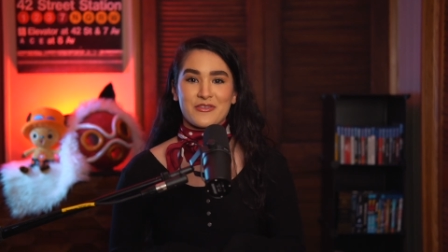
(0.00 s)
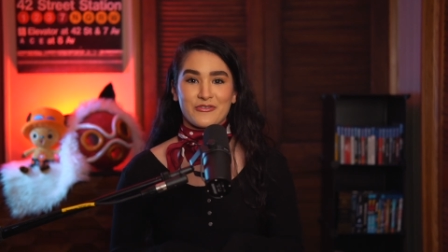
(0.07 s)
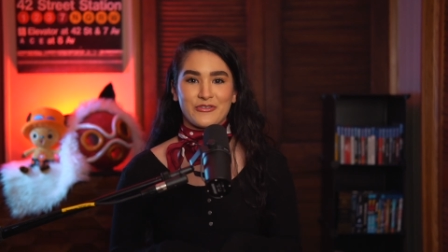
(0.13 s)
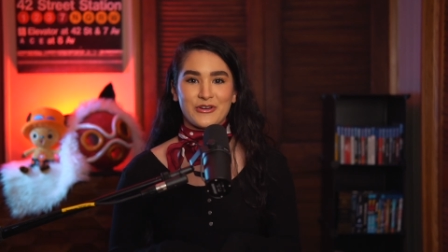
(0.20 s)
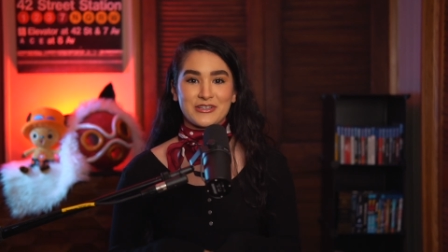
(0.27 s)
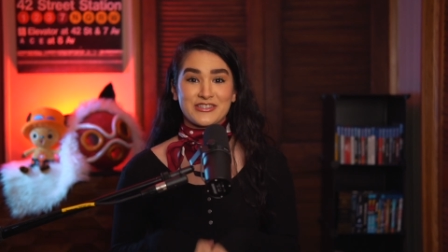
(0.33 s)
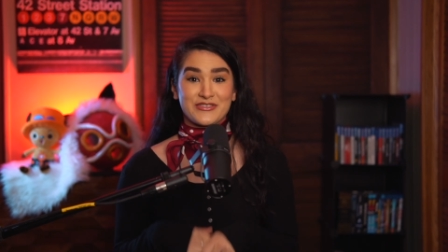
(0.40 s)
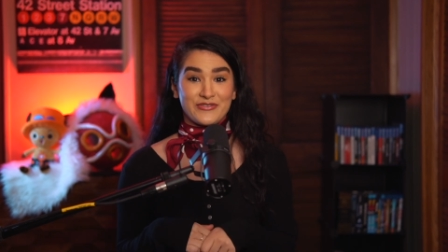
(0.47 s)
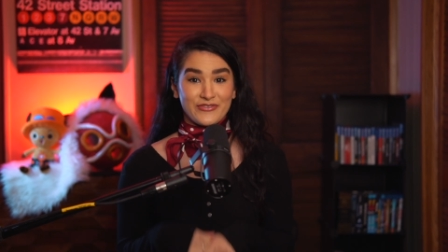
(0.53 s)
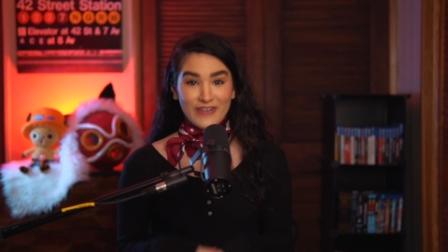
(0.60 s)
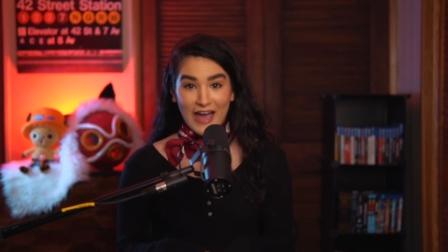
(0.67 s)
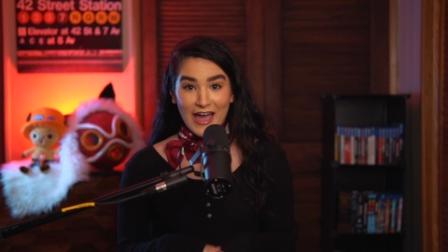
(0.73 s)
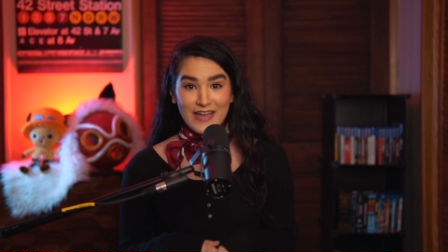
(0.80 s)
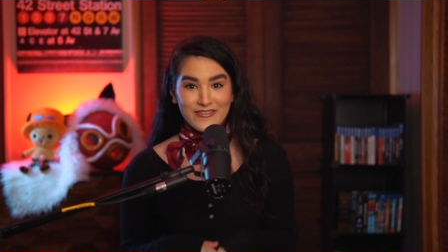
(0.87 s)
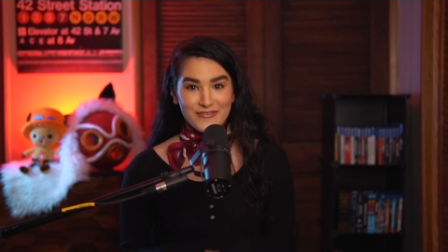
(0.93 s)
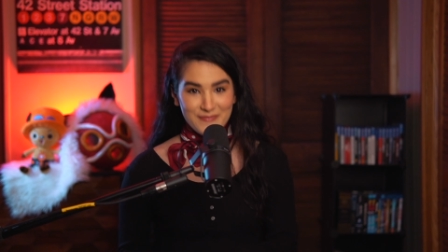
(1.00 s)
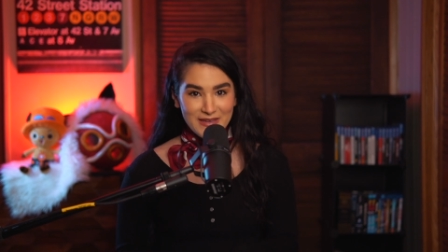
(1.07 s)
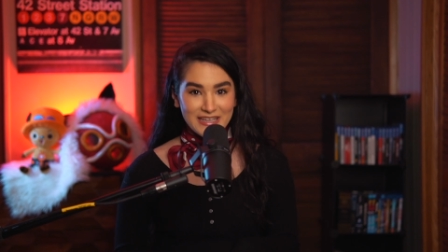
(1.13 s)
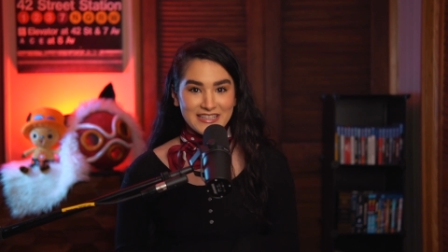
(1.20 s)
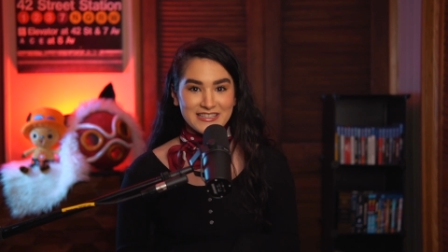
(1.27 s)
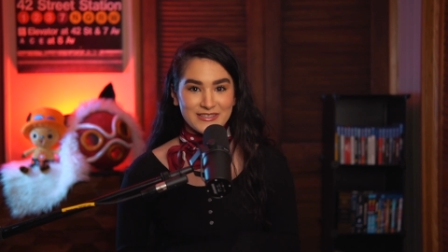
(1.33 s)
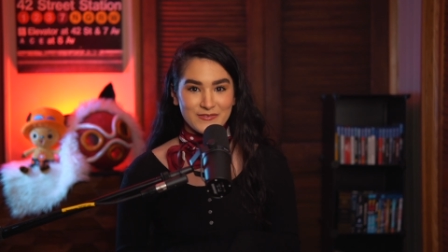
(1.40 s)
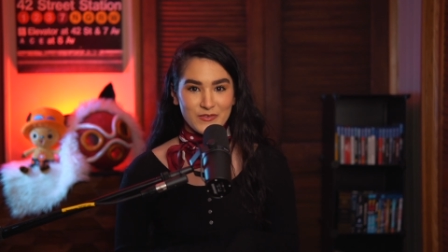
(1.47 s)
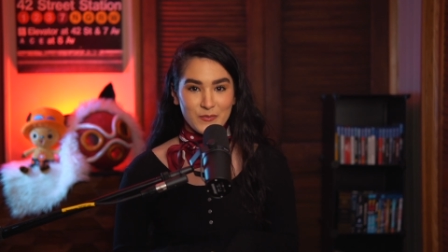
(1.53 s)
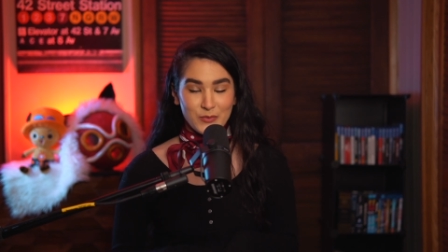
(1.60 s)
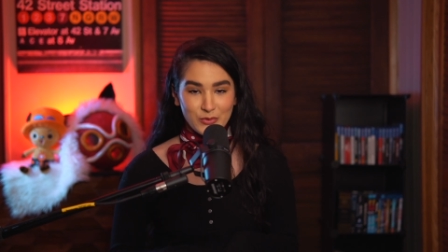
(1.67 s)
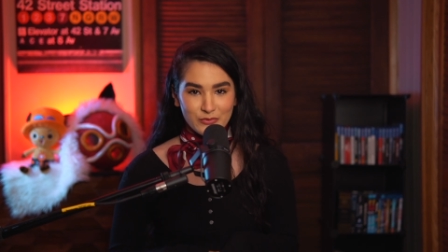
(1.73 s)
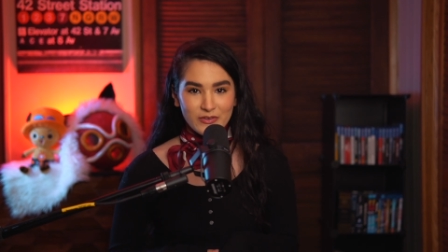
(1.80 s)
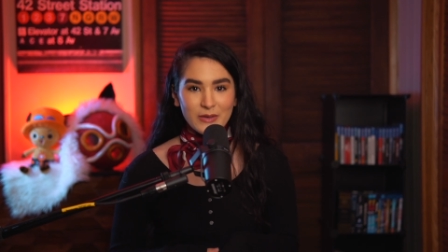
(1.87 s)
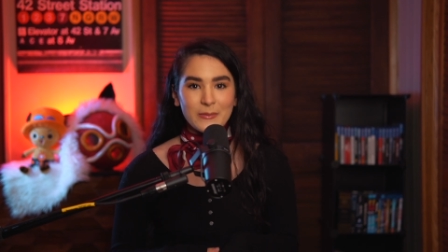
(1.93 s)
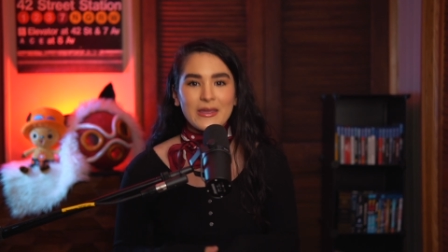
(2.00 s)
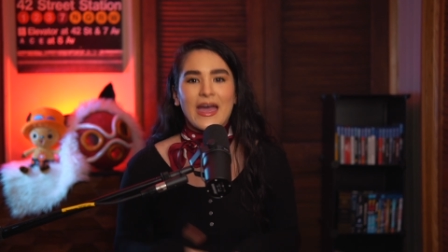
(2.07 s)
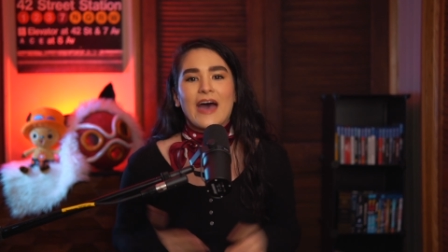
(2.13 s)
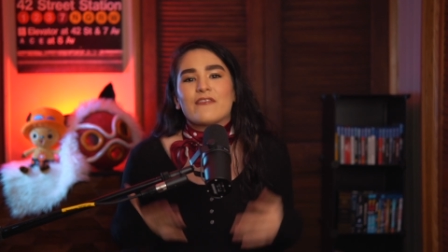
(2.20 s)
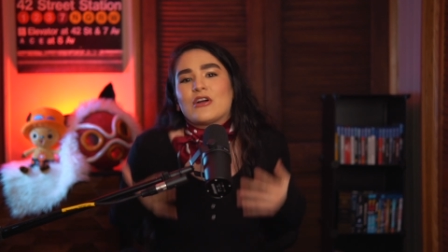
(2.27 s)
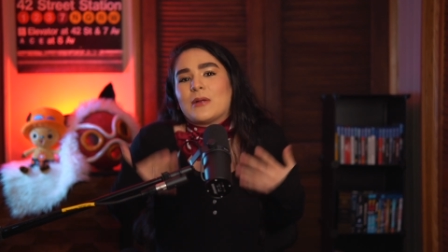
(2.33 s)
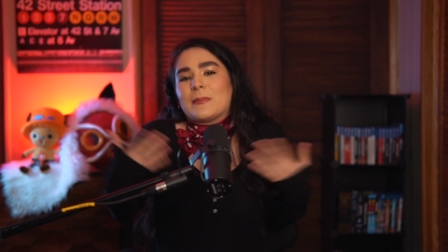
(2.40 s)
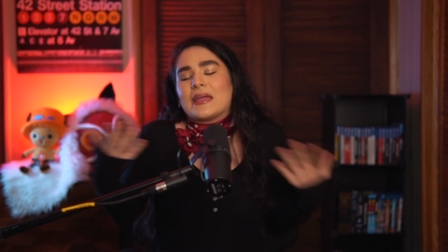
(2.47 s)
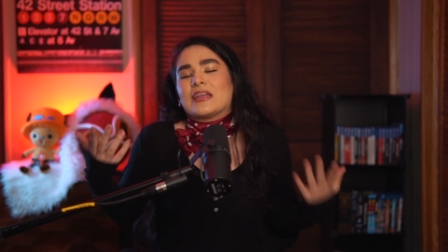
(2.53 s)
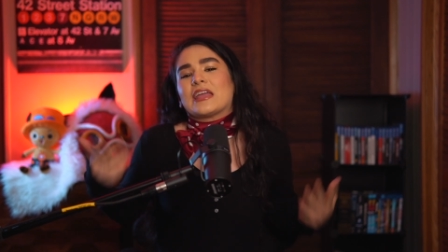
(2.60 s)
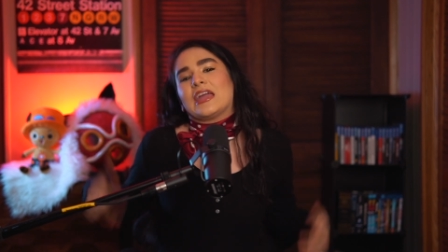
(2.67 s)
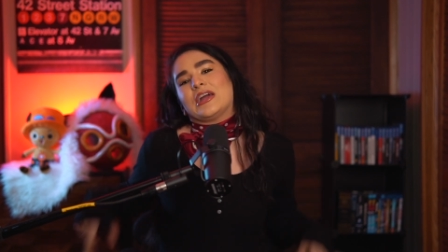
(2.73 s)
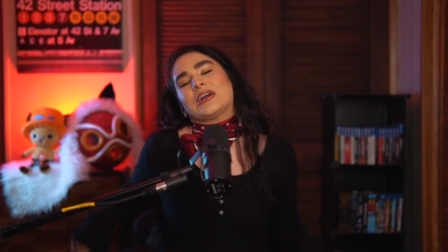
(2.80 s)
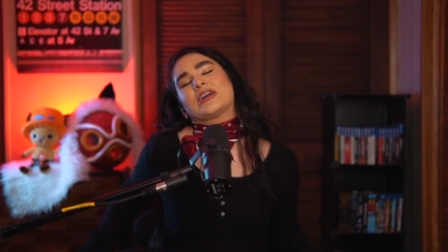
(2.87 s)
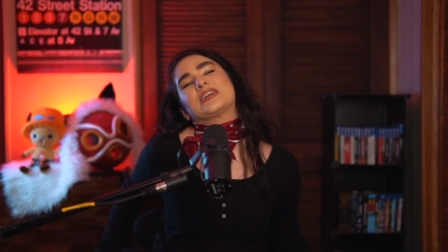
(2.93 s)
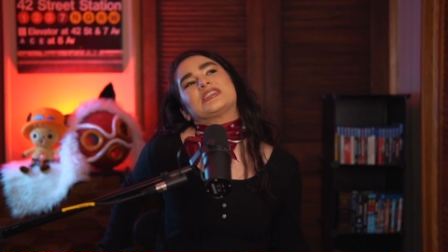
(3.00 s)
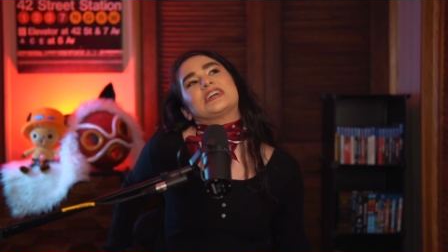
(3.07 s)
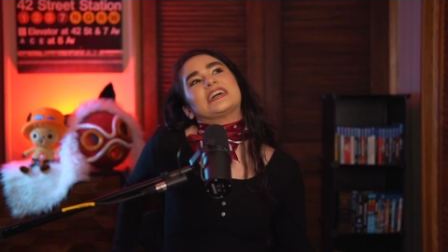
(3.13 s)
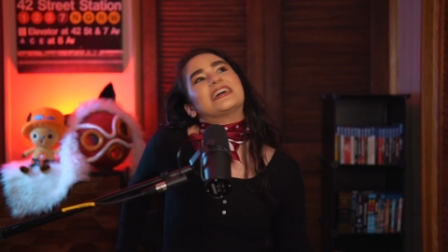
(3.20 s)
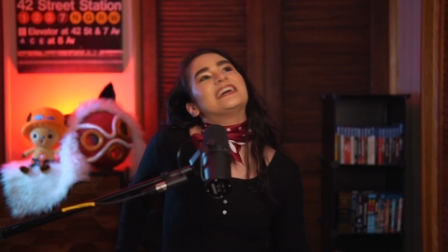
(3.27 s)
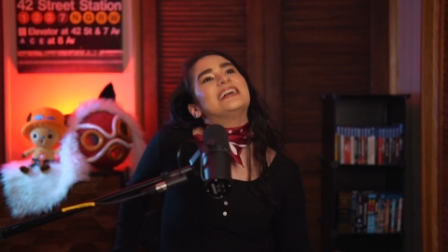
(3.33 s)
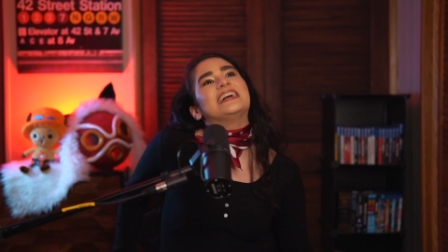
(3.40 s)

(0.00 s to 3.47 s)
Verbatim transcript: the first five minutes of the movie, we have our main character